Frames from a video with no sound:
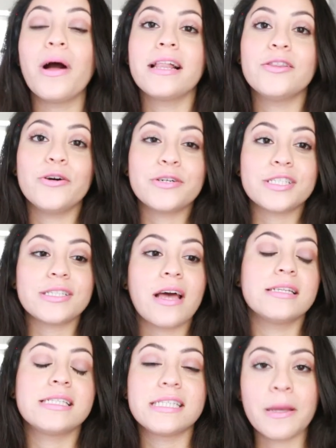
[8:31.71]
It looks
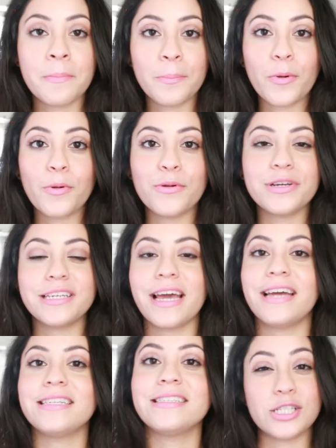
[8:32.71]
simple
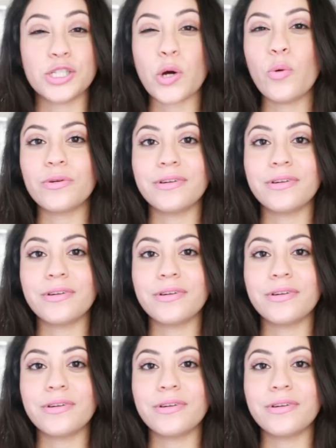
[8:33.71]
yet so